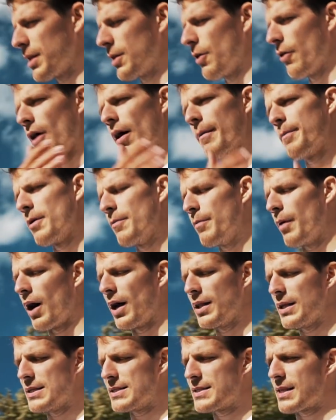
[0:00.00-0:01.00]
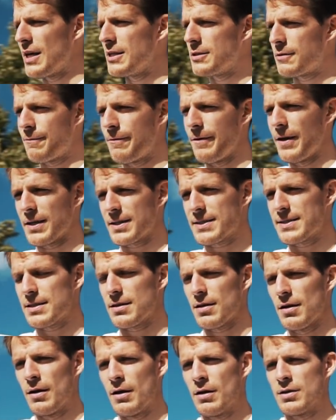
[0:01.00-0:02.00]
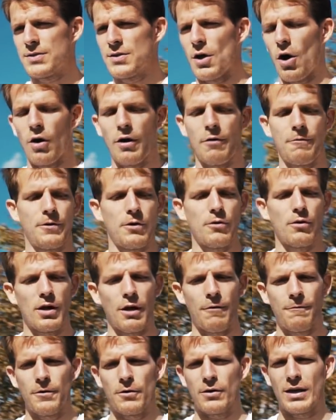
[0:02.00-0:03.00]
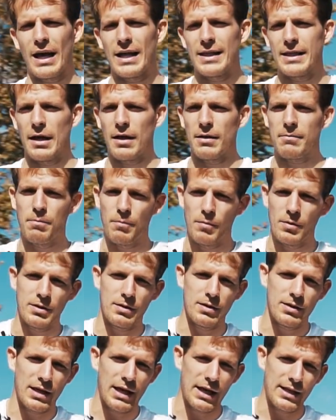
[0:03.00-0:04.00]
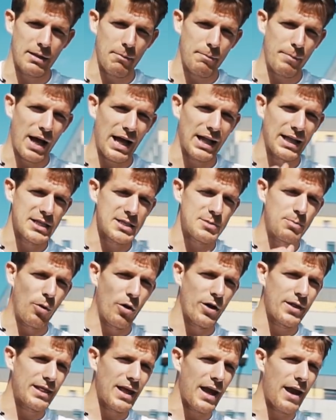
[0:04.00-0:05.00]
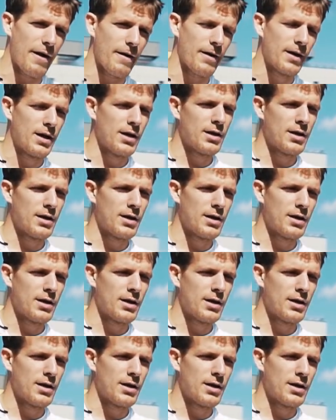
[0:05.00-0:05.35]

your upper body stays fixed. So if you get the balance point there,